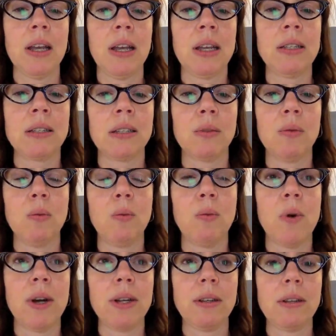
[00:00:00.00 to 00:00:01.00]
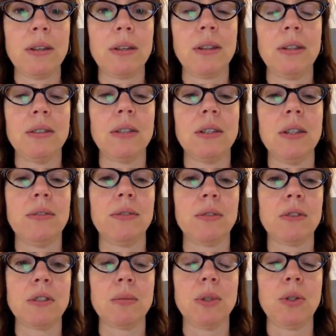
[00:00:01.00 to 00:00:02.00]
He said, "What is the
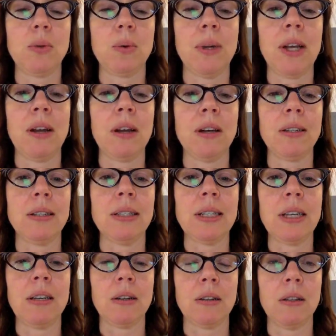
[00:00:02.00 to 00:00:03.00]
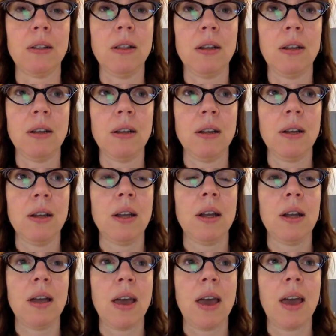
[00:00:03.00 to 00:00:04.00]
difference between until
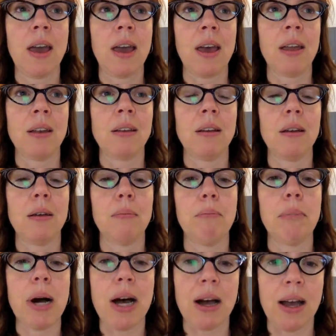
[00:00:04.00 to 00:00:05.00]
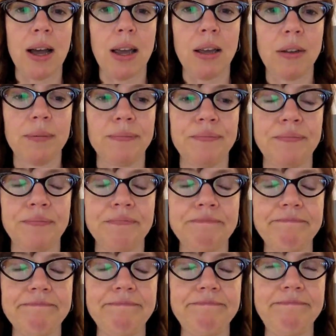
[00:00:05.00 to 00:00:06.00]
and by?"
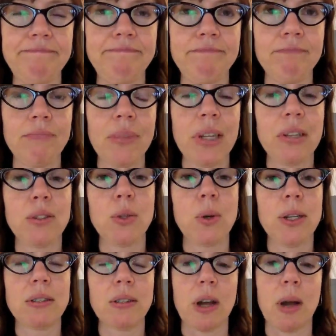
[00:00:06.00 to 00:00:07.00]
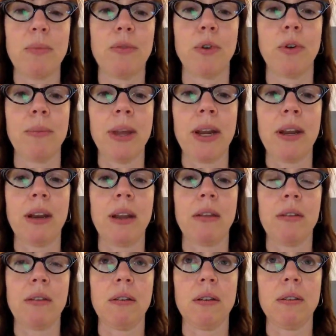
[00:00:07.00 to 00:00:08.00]
So I stopped for a minute and I
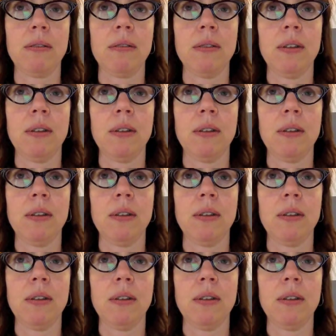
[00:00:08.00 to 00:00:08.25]
thought,